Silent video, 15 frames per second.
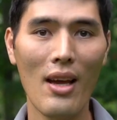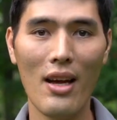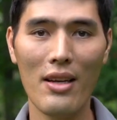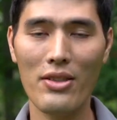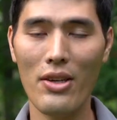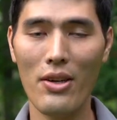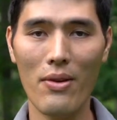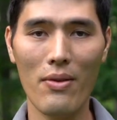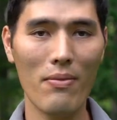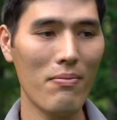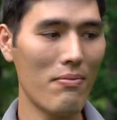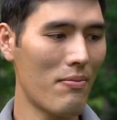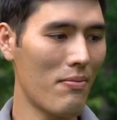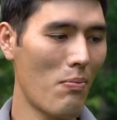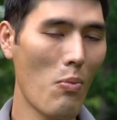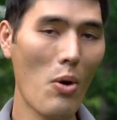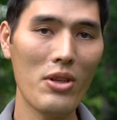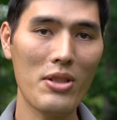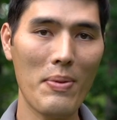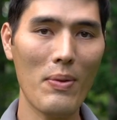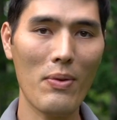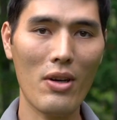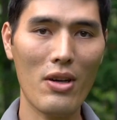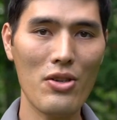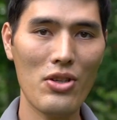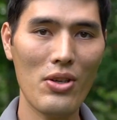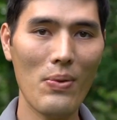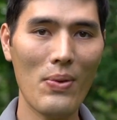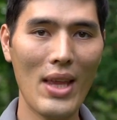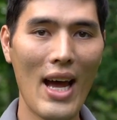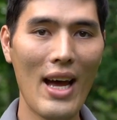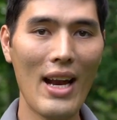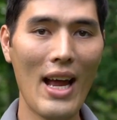So most people are going to shoot that.